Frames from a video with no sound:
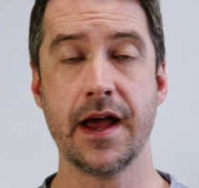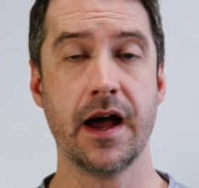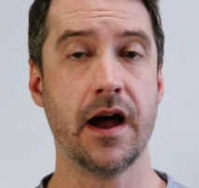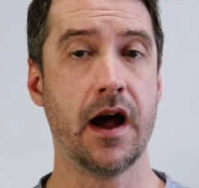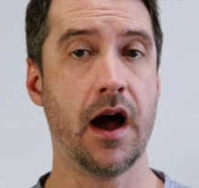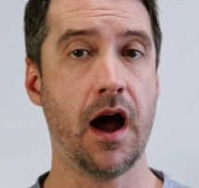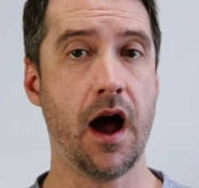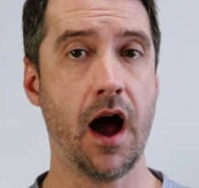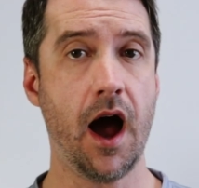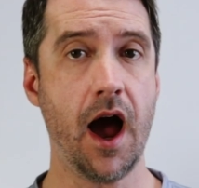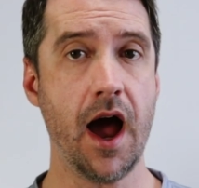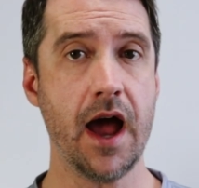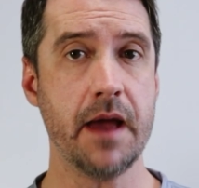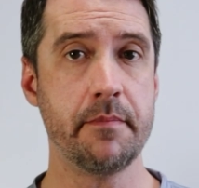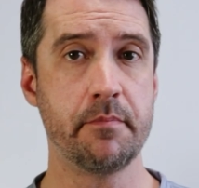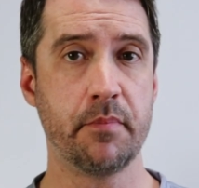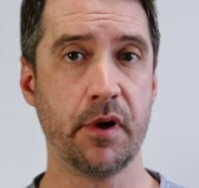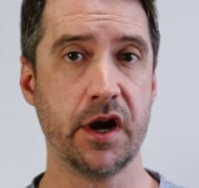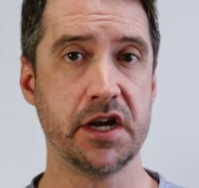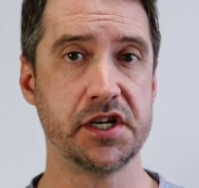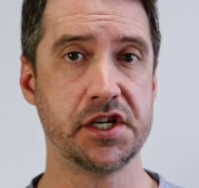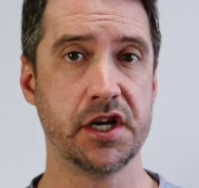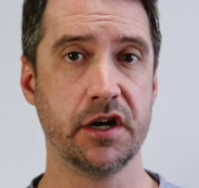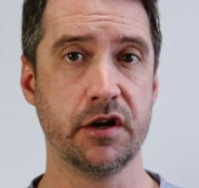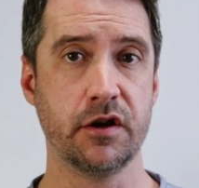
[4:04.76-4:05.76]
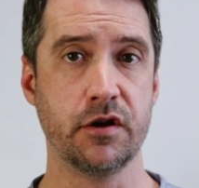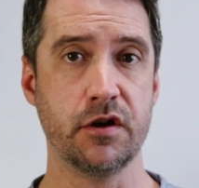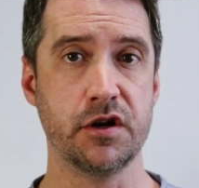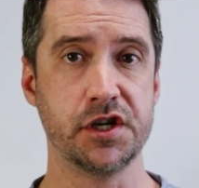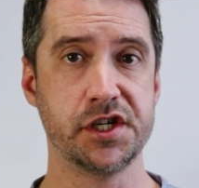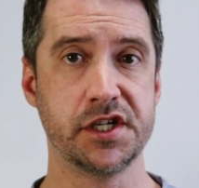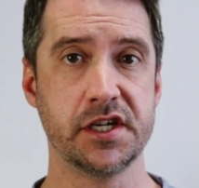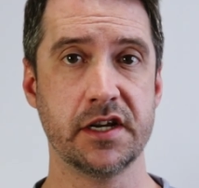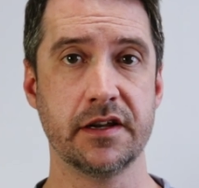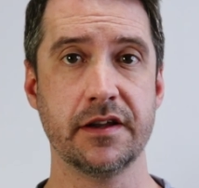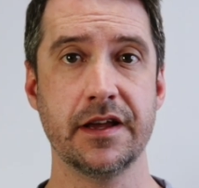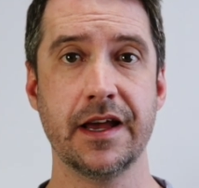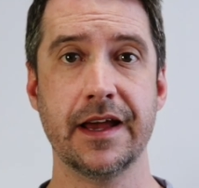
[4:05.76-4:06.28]
a high pressure
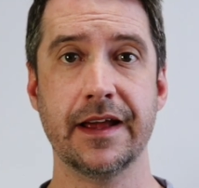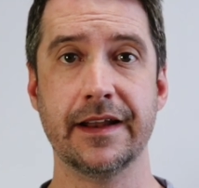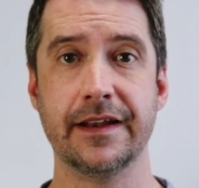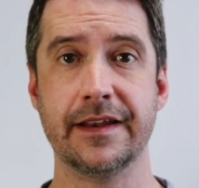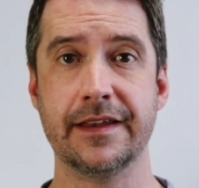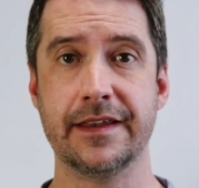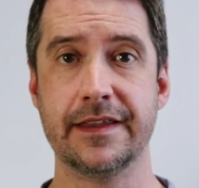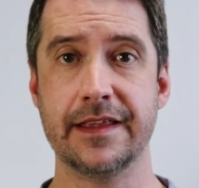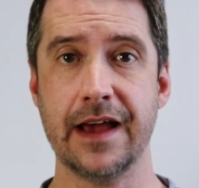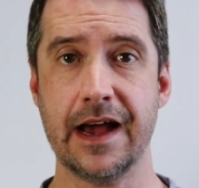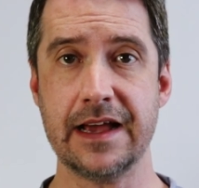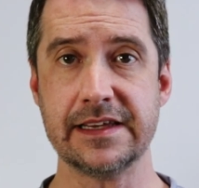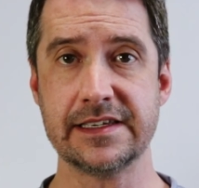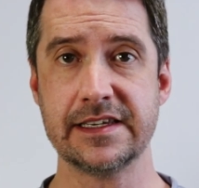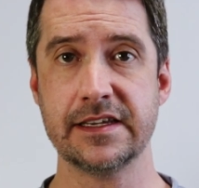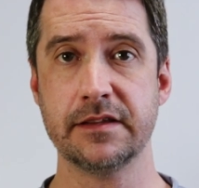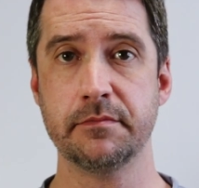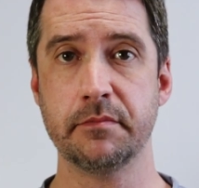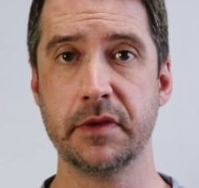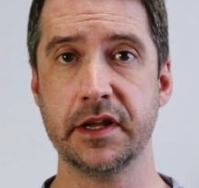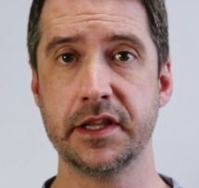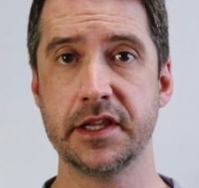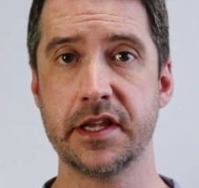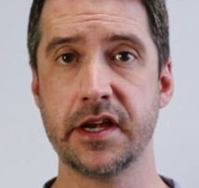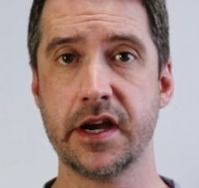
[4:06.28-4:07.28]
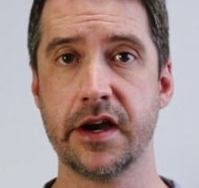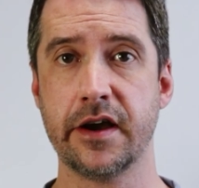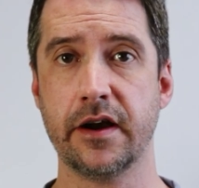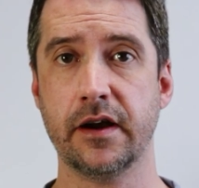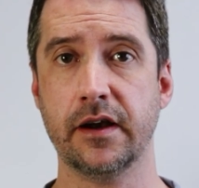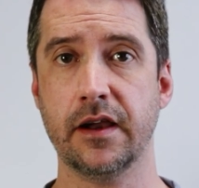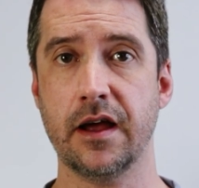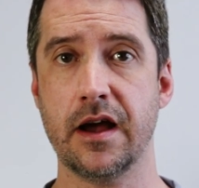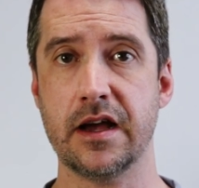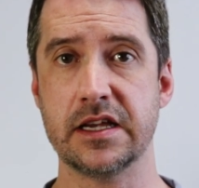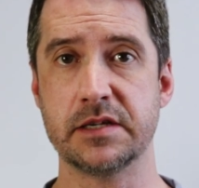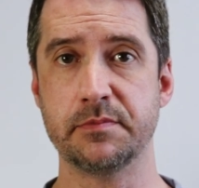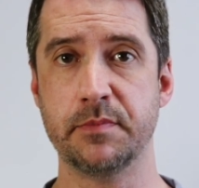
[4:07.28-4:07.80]
cushion doesn't
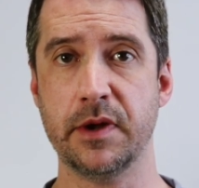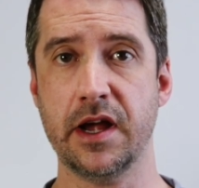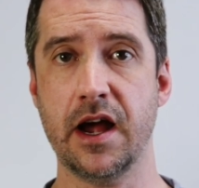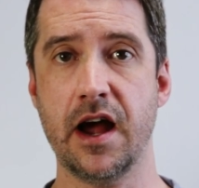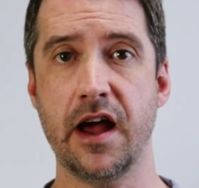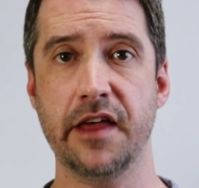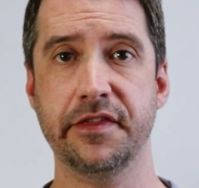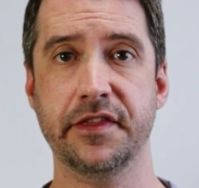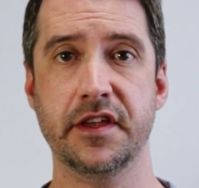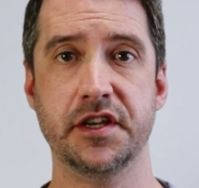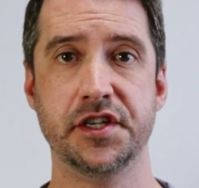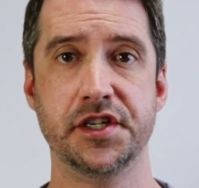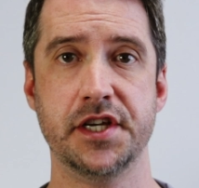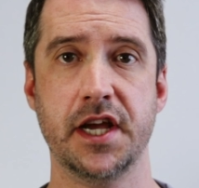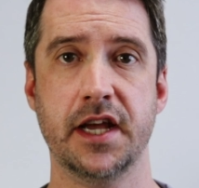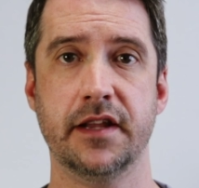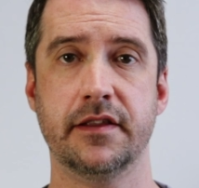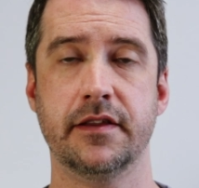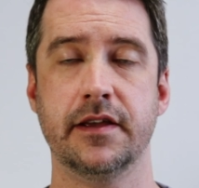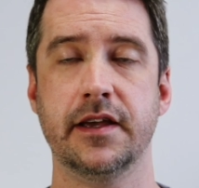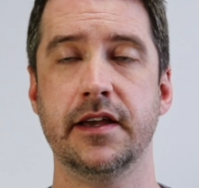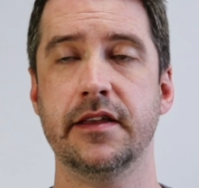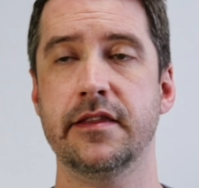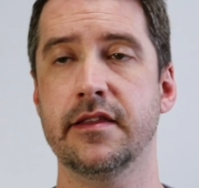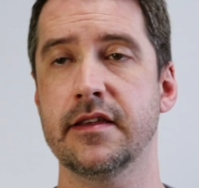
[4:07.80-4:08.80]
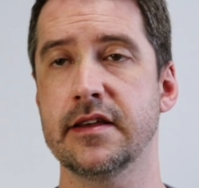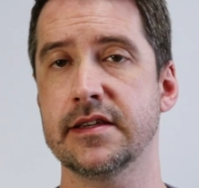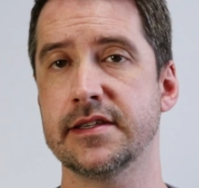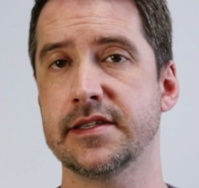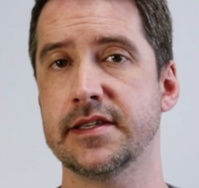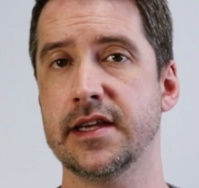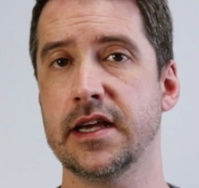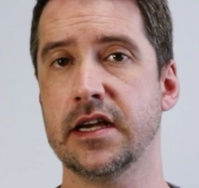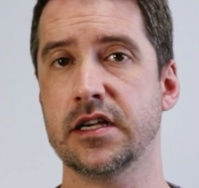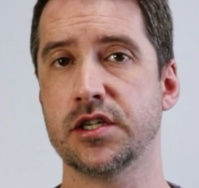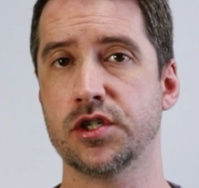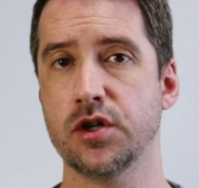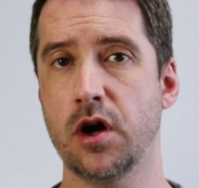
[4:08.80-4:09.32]
materialize behind the jet in this
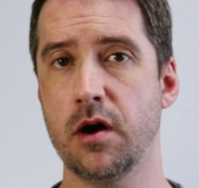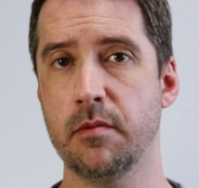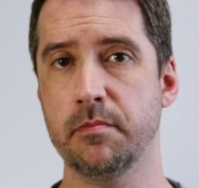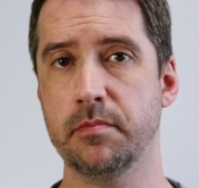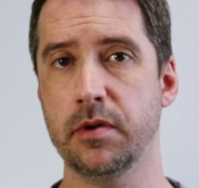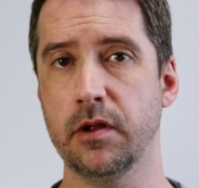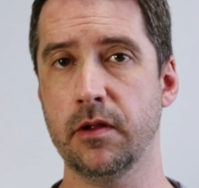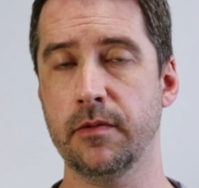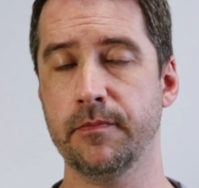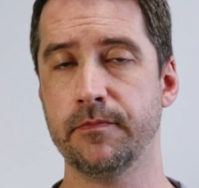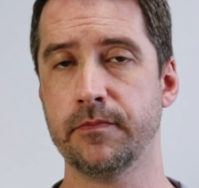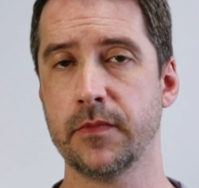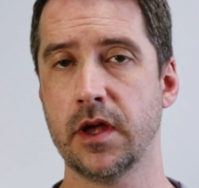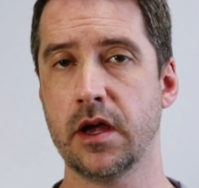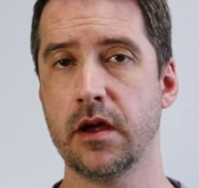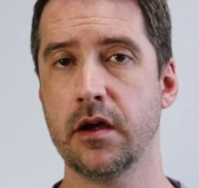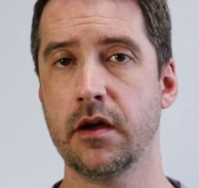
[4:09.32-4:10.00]
example.